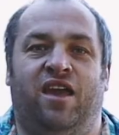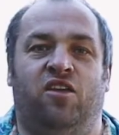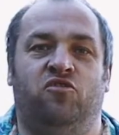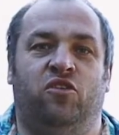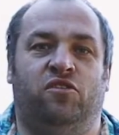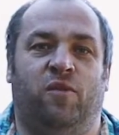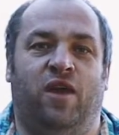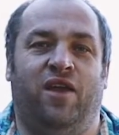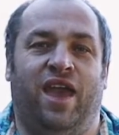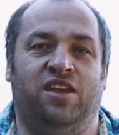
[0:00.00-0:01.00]
at
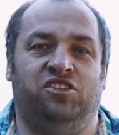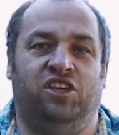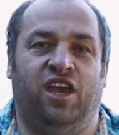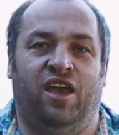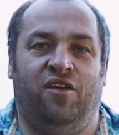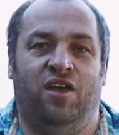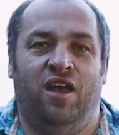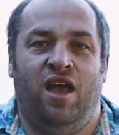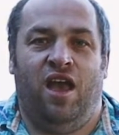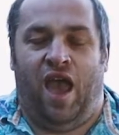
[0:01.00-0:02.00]
CountryWoodSmoke HQ,
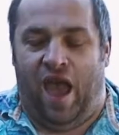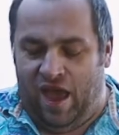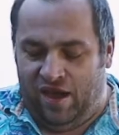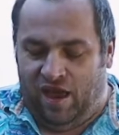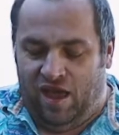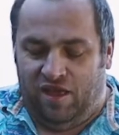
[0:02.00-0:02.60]
and